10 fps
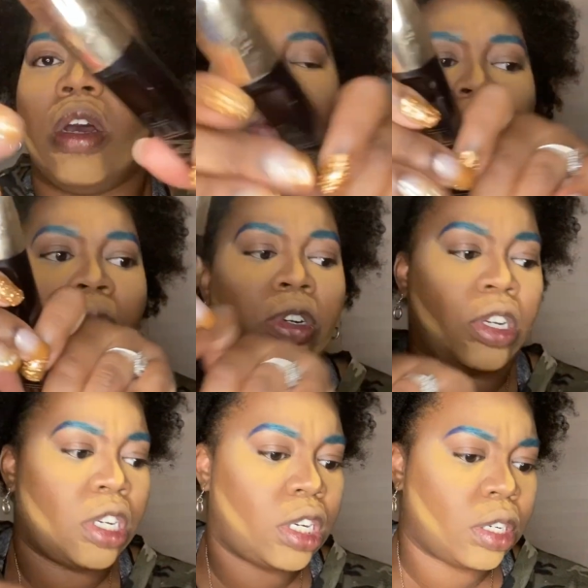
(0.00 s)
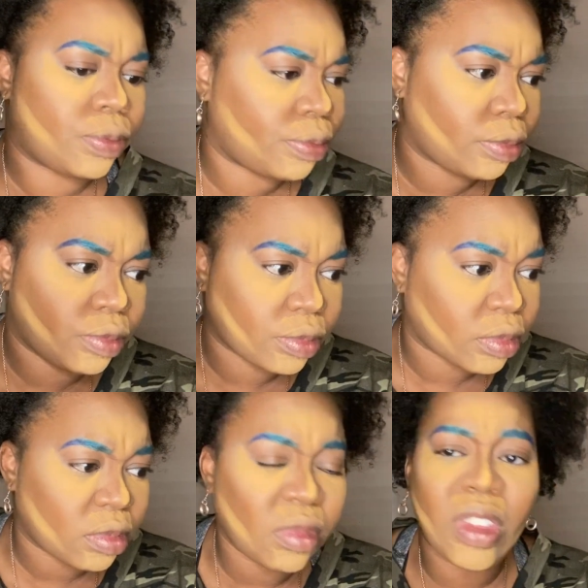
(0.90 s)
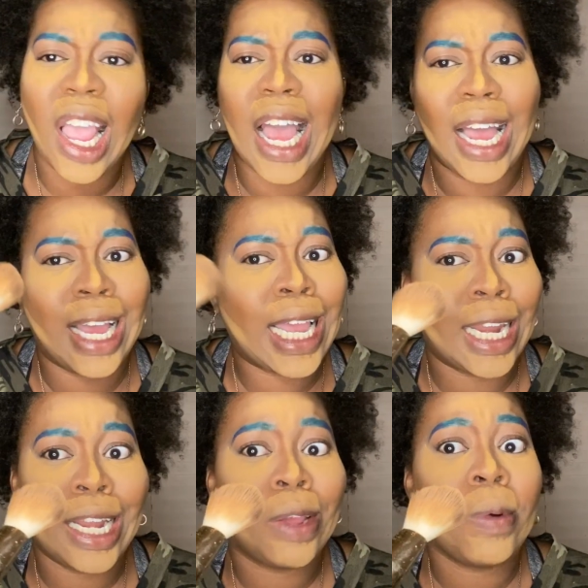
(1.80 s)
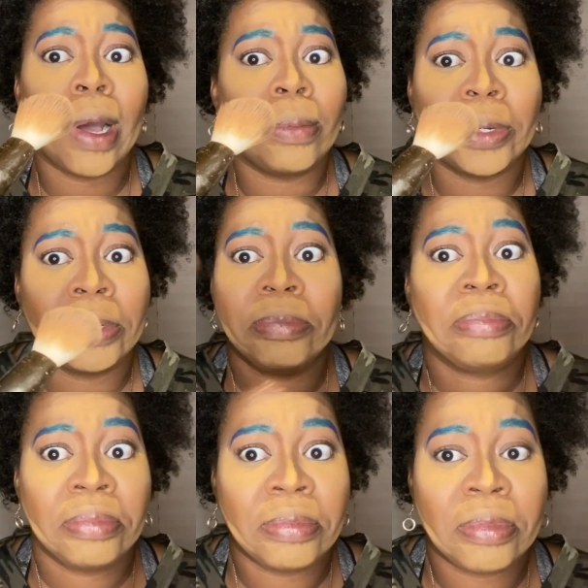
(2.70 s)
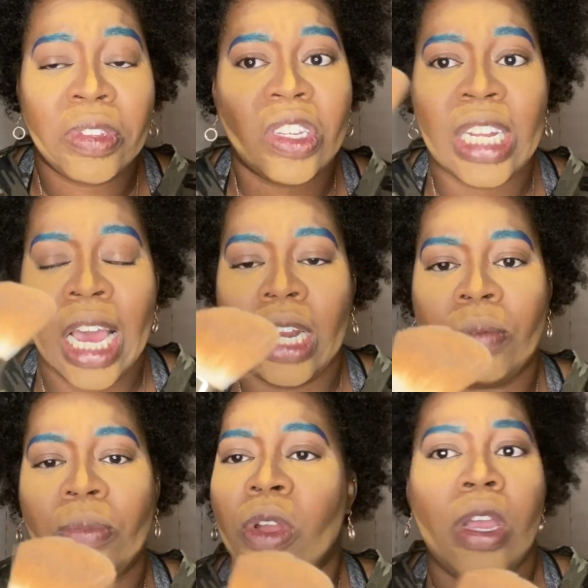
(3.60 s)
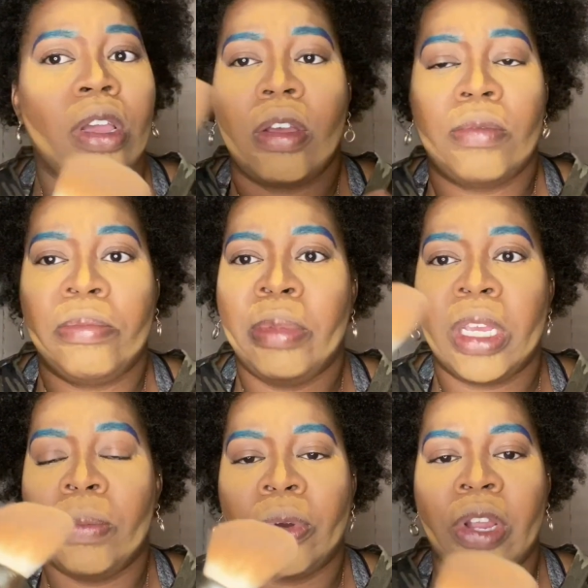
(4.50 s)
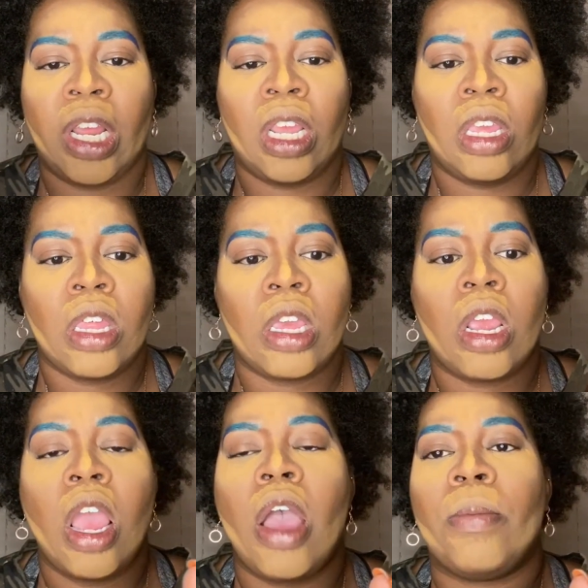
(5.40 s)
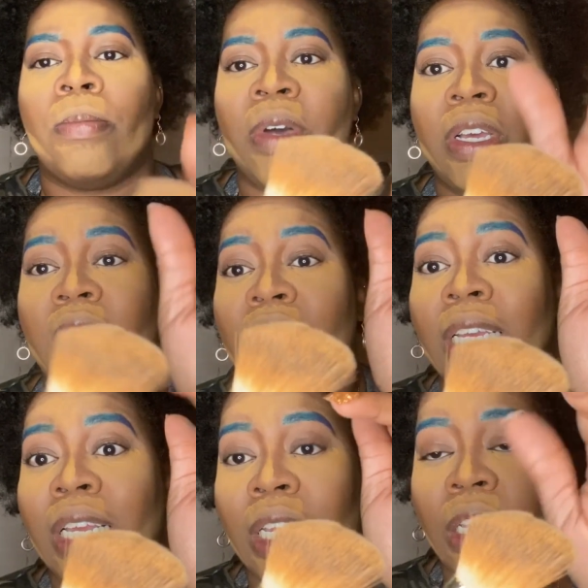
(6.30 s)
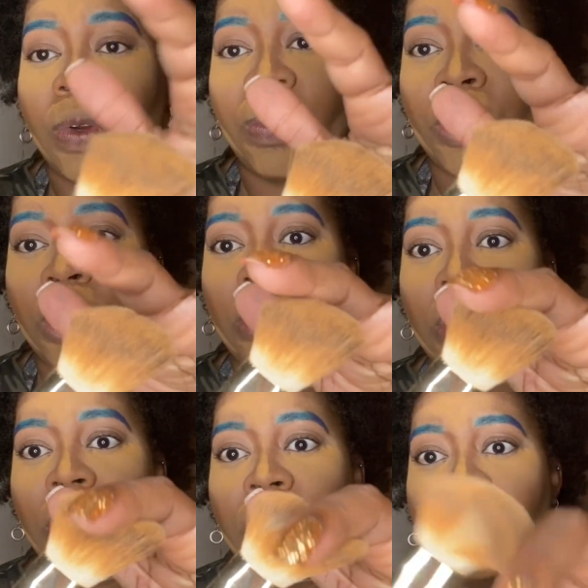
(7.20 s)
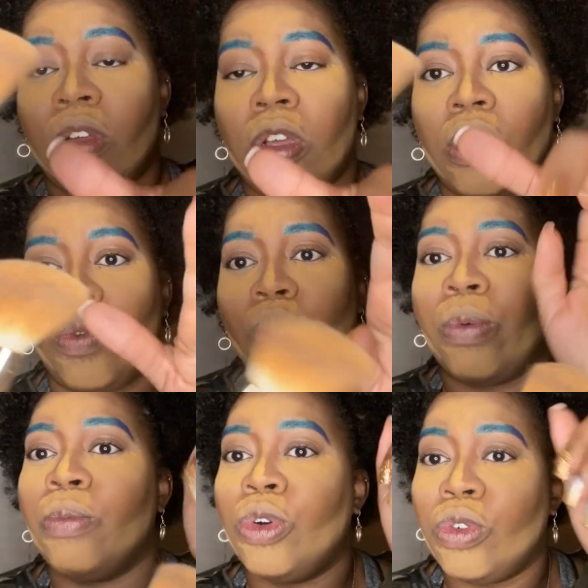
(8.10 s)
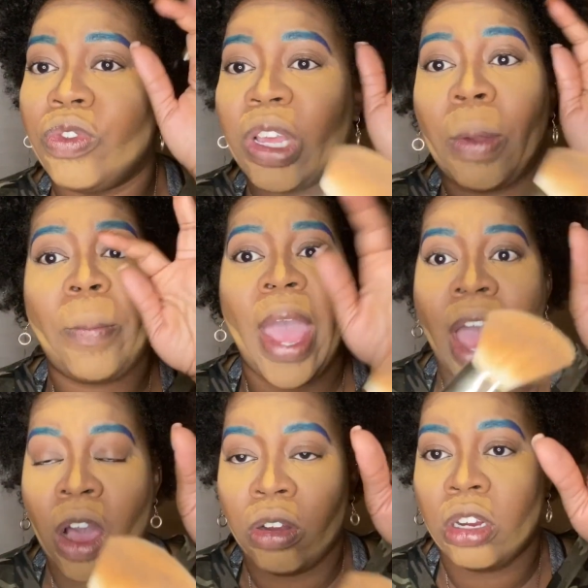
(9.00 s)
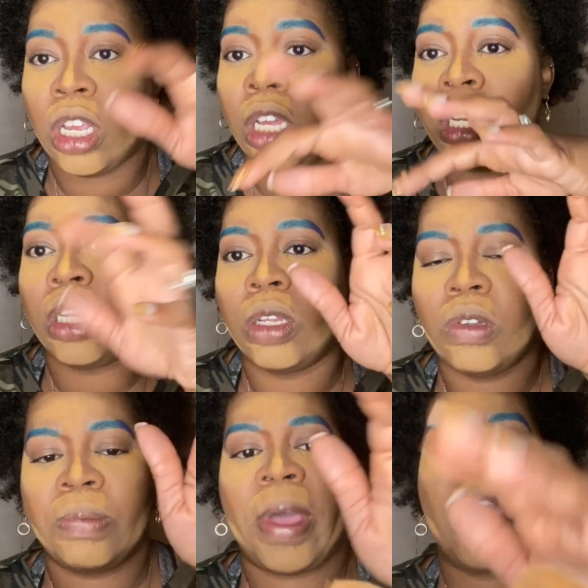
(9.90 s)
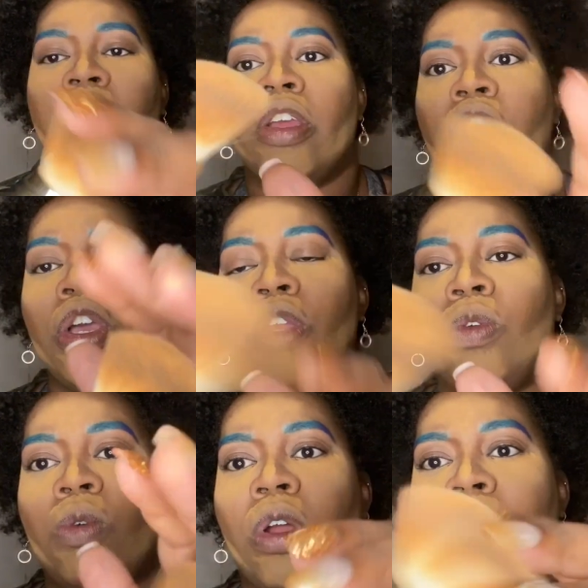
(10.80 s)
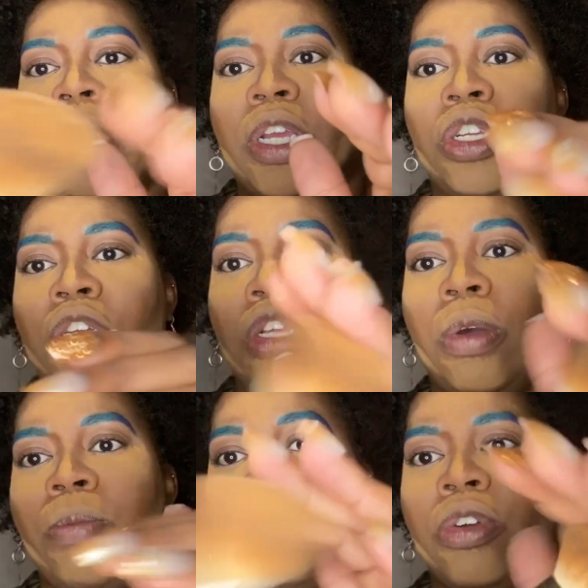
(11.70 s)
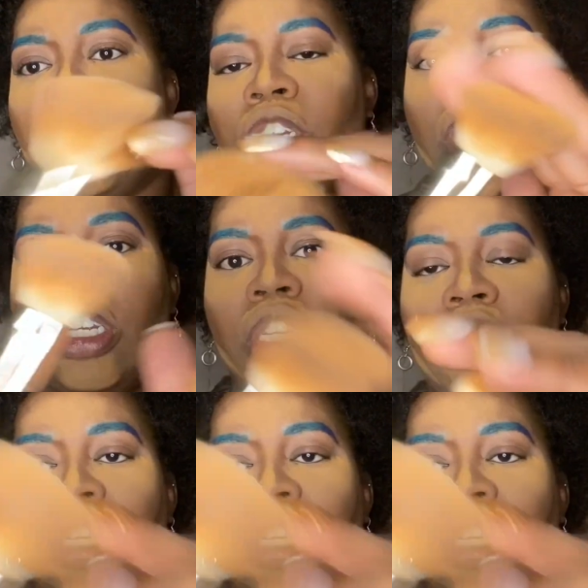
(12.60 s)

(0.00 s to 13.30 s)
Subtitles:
brush, I got it at Walmart. It's not a big brand either. But again, when you're removing powder, any loose powder, you want to make sure your brush